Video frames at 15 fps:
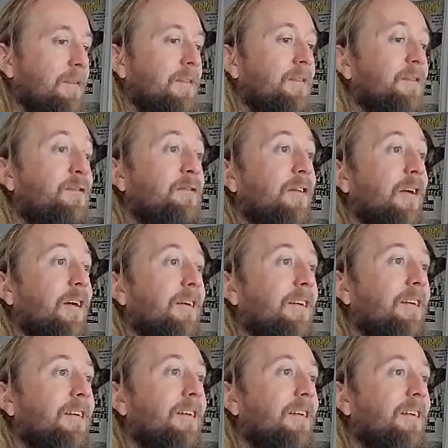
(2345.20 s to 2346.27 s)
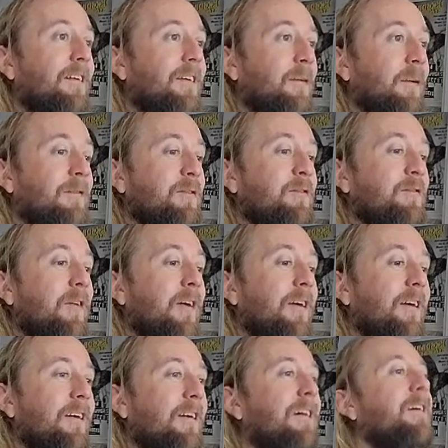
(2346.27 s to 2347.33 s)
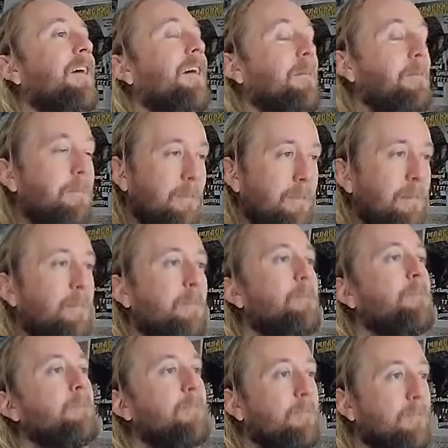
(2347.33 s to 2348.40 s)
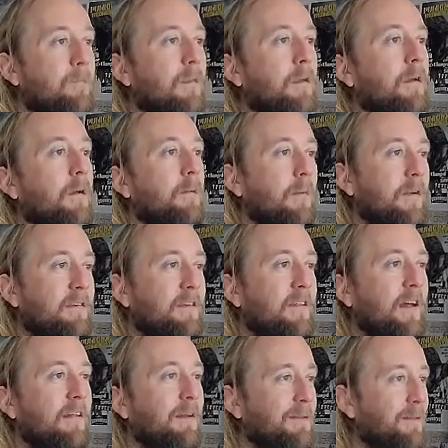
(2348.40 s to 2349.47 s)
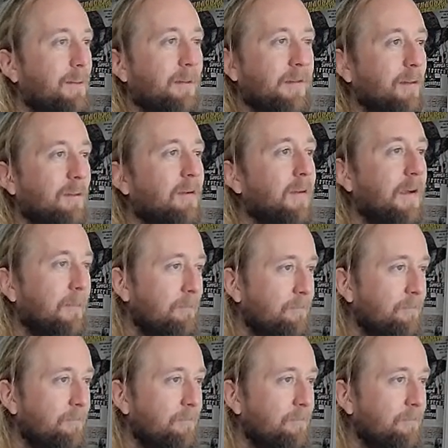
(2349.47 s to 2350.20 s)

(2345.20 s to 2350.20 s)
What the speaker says: Too far. You went too far. Yeah. But you see that? That's all without looking.